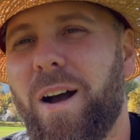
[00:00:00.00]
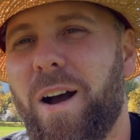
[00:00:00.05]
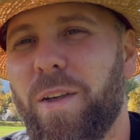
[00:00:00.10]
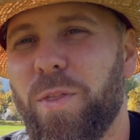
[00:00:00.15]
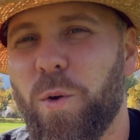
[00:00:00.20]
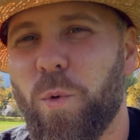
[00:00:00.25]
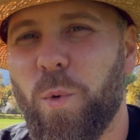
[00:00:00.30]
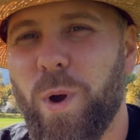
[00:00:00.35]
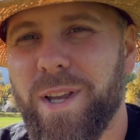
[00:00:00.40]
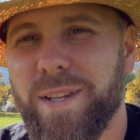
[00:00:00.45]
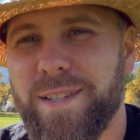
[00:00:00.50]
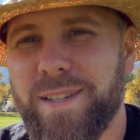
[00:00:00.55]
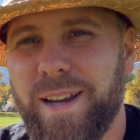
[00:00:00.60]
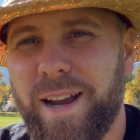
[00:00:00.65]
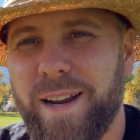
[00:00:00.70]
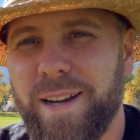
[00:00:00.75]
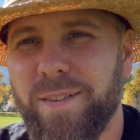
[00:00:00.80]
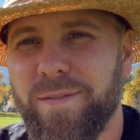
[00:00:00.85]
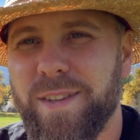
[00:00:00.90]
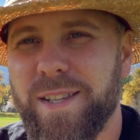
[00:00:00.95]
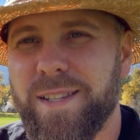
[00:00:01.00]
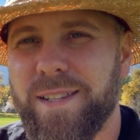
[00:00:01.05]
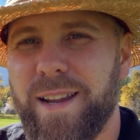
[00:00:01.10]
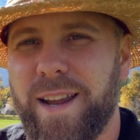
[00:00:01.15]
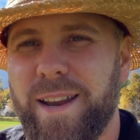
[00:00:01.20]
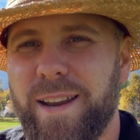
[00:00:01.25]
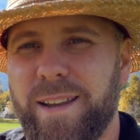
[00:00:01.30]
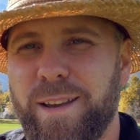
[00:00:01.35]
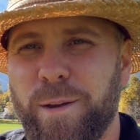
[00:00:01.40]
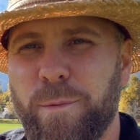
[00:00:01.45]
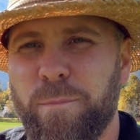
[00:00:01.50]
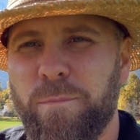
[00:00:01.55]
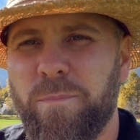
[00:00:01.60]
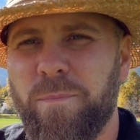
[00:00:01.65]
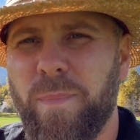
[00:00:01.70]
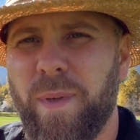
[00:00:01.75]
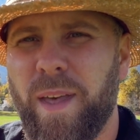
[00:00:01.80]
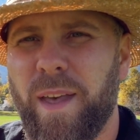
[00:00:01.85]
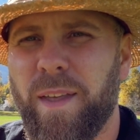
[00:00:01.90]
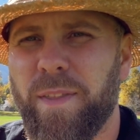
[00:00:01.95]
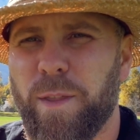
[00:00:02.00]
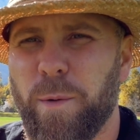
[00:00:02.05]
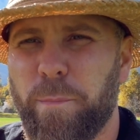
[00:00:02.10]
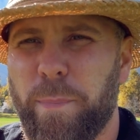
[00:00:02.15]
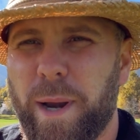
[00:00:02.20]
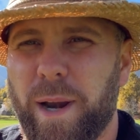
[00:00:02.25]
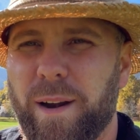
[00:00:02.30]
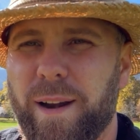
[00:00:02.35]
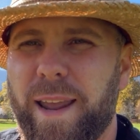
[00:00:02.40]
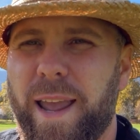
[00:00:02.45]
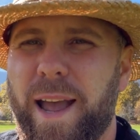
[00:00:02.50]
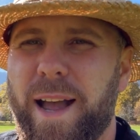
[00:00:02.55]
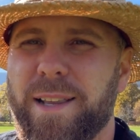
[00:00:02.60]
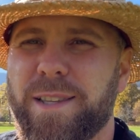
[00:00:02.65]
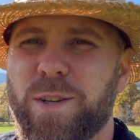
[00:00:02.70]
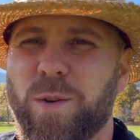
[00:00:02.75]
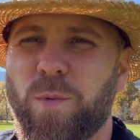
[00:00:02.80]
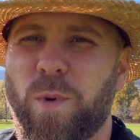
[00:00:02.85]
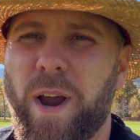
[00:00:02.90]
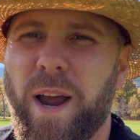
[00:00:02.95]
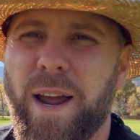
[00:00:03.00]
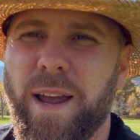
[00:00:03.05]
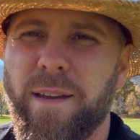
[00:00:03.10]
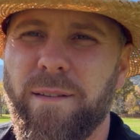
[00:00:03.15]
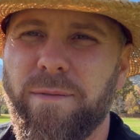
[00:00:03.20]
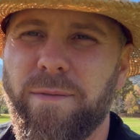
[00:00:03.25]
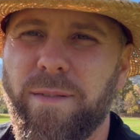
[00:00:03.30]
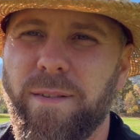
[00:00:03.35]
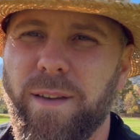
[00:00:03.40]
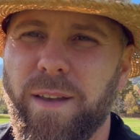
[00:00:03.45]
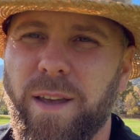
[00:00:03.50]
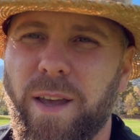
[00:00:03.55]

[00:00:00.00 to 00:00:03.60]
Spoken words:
On the west side of the stadium, the Bearcats arrive